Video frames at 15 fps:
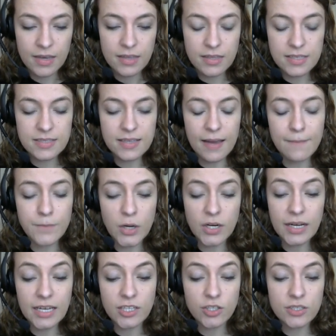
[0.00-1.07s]
This time, Bart
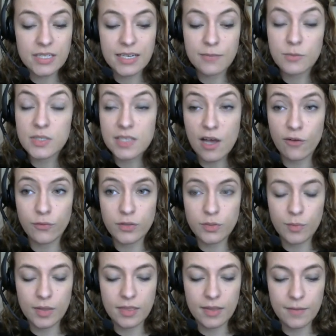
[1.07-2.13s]
Anderson himself was
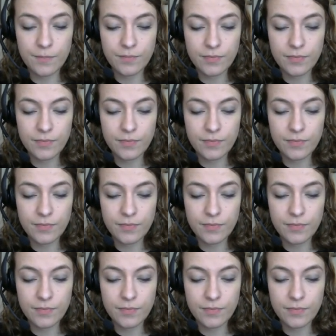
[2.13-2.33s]
with them.